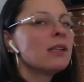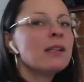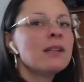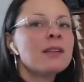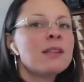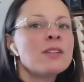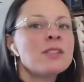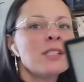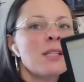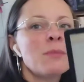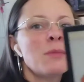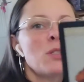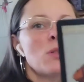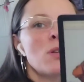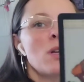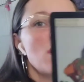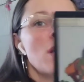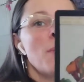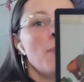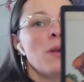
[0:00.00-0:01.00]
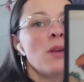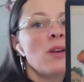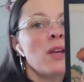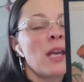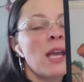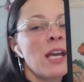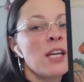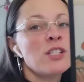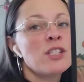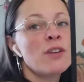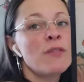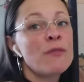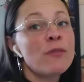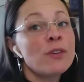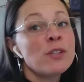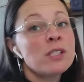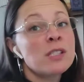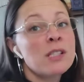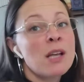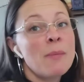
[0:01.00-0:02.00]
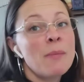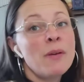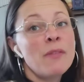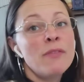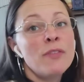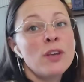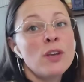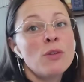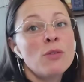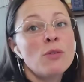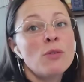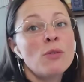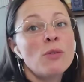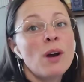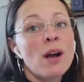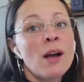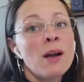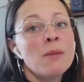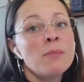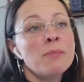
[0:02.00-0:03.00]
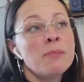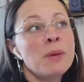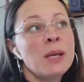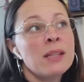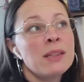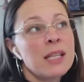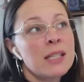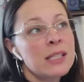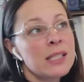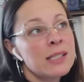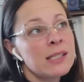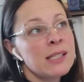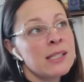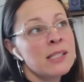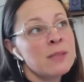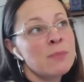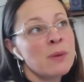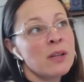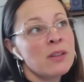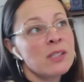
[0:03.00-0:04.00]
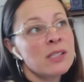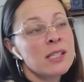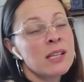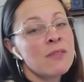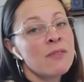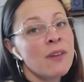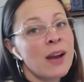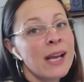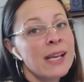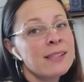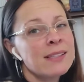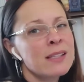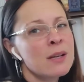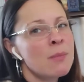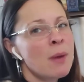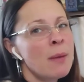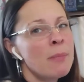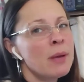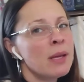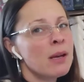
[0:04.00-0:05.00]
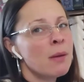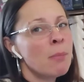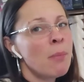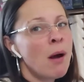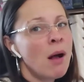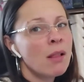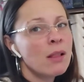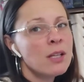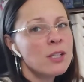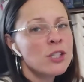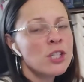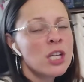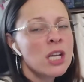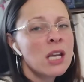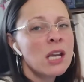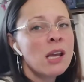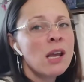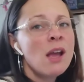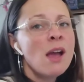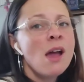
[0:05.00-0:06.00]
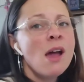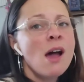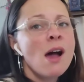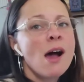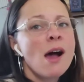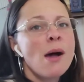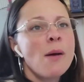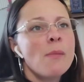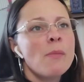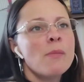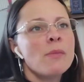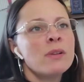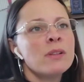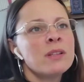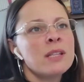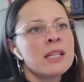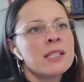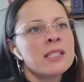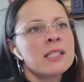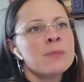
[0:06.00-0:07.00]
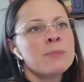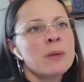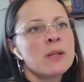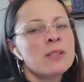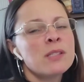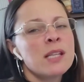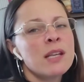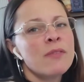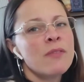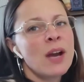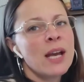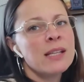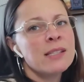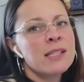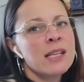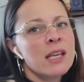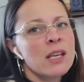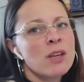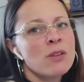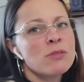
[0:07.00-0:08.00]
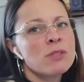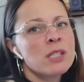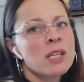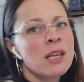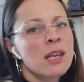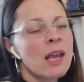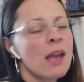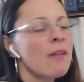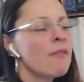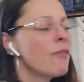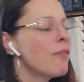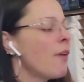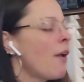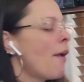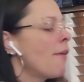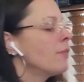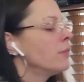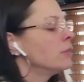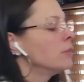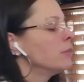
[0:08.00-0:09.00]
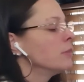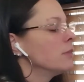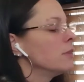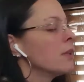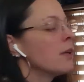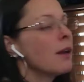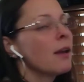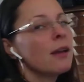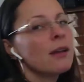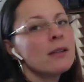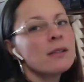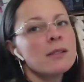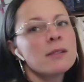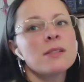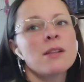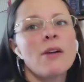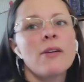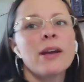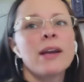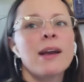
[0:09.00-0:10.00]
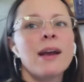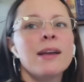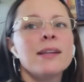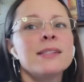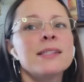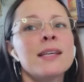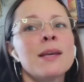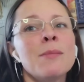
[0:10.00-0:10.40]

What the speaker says: There's some sort of communication for some of you, being that this is Spirit's advice. There might be an apology that Spirit's advising you to give. Sorry, guys.